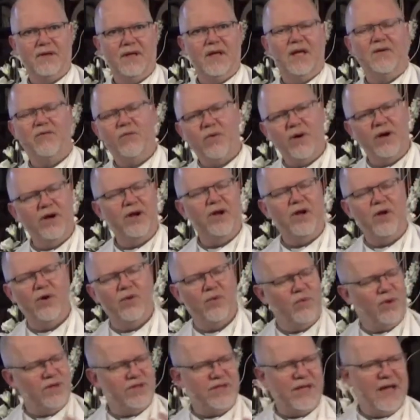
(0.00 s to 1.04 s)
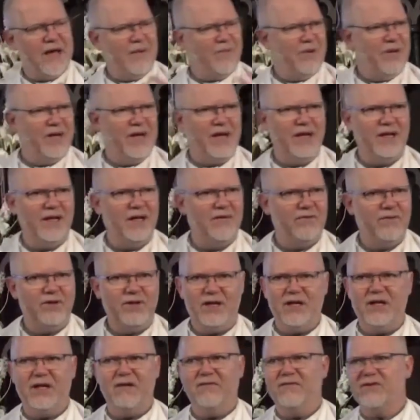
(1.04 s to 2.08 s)
If I want to know what's happening in any,
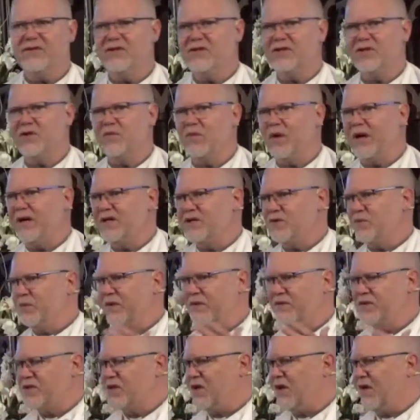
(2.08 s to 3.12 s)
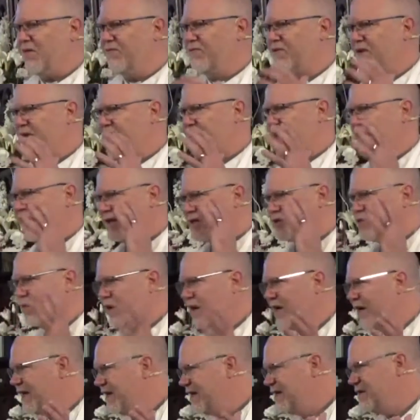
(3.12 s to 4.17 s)
any given situation where there's conflict, I ask,
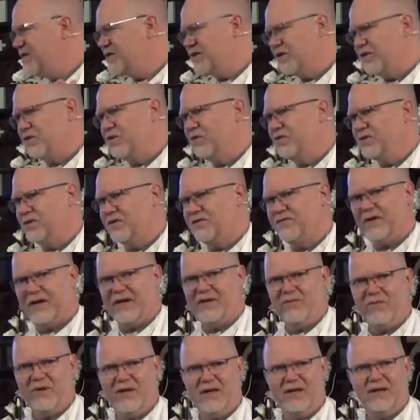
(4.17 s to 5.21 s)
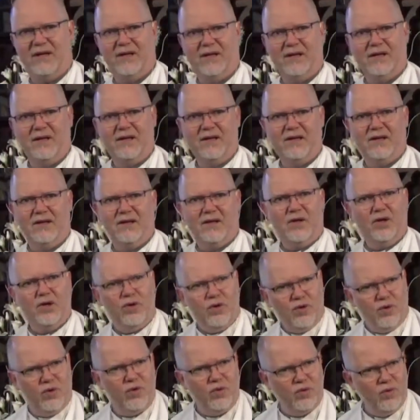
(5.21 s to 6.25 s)
where is the crucified one?
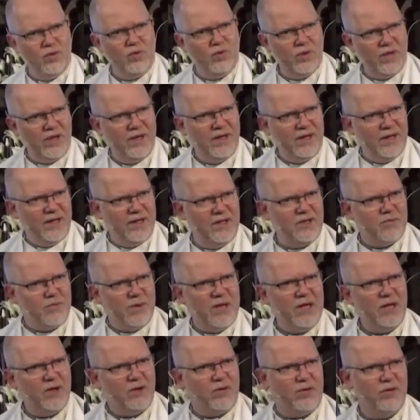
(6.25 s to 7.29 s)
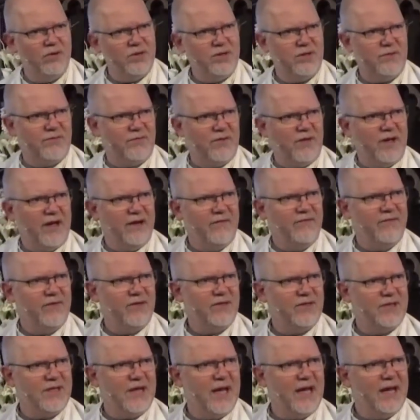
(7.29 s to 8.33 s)
Who is being crucified for
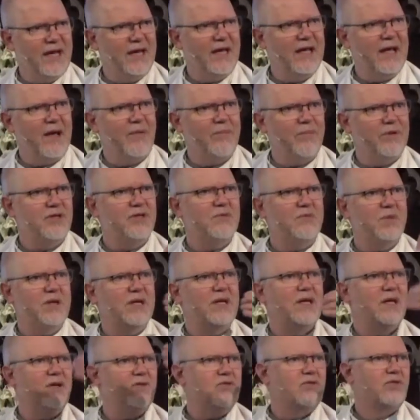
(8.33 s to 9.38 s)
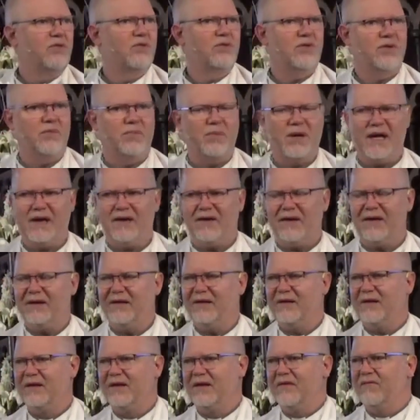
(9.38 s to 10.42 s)
standing up and speaking truth to power,
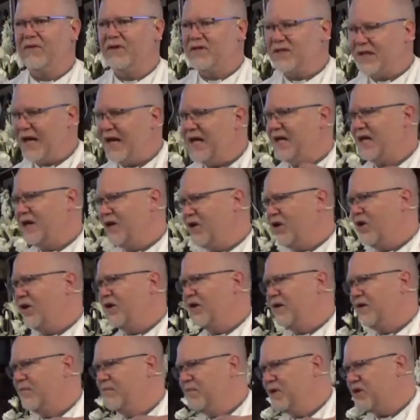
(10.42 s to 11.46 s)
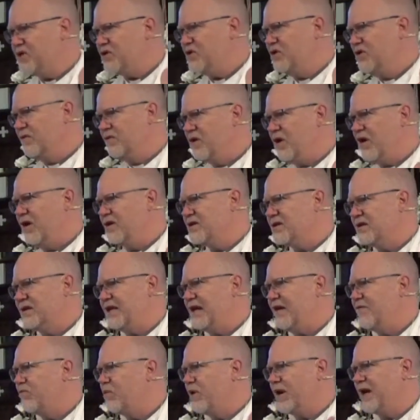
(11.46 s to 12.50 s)
for taking on the mission of God's
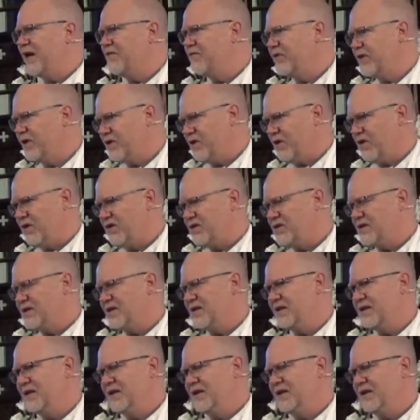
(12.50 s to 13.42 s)
love, whatever the cost?